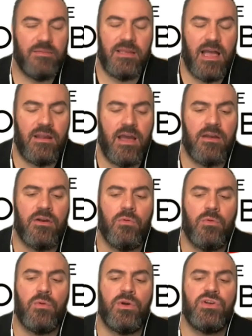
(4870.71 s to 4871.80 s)
I mean, I don't know.
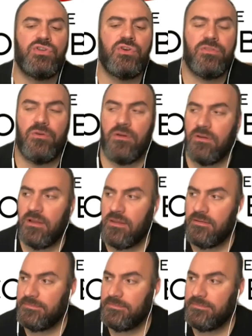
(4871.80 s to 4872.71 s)
What is your thought on that?